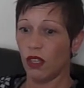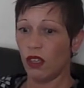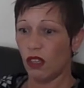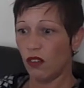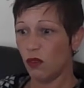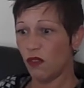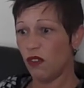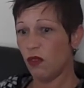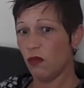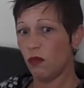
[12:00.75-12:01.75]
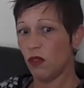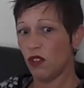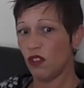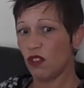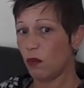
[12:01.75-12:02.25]
I thought, if you want
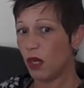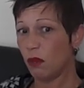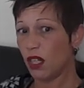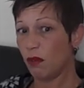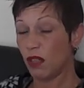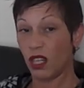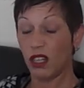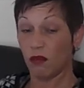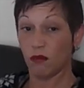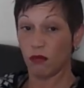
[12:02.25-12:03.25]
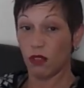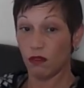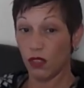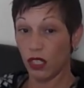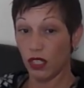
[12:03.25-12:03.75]
your top-up, come and get it.
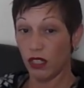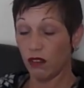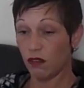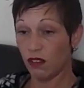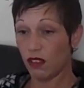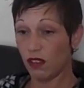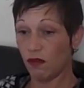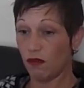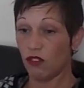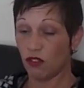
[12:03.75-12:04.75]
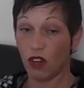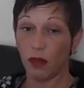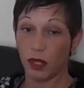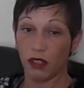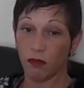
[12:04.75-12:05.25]
Really, try me.